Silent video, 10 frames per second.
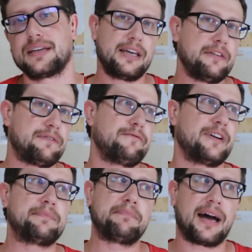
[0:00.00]
even
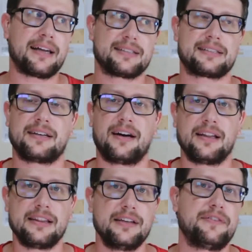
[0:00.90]
when masks are
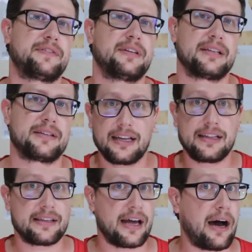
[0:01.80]
lifted
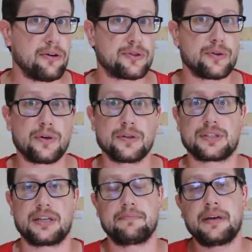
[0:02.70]
in outdoors
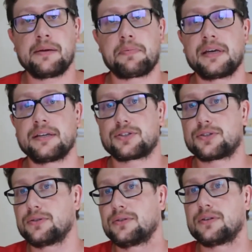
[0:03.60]
and maybe
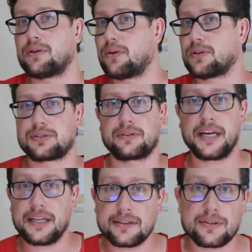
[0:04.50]
soon also
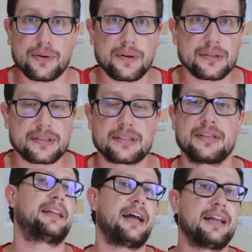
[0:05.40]
indoors,
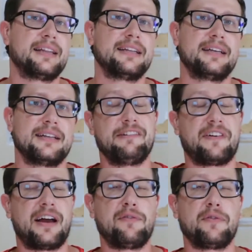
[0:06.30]
then
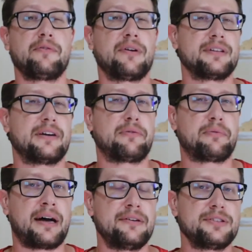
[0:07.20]
if everyone
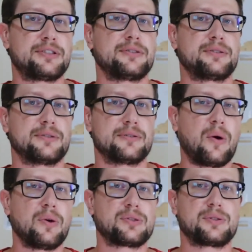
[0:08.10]
around you
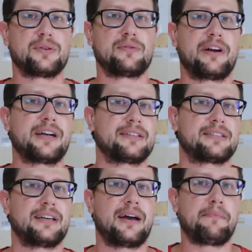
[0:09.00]
also
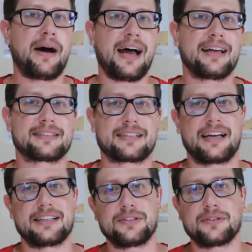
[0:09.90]
wears a mask
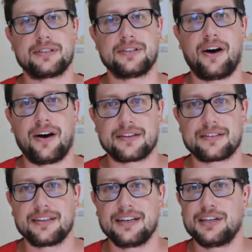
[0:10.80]
and you are not,
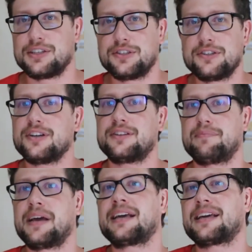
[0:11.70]
you're not
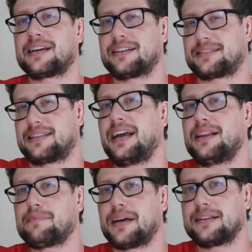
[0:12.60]
making a
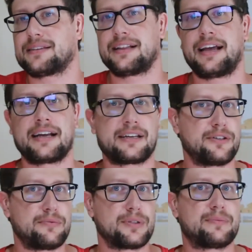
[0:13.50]
statement like
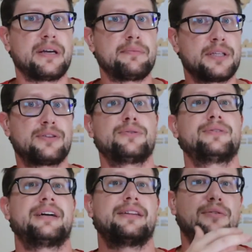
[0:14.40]
you would maybe
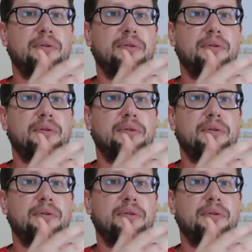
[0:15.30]
do in the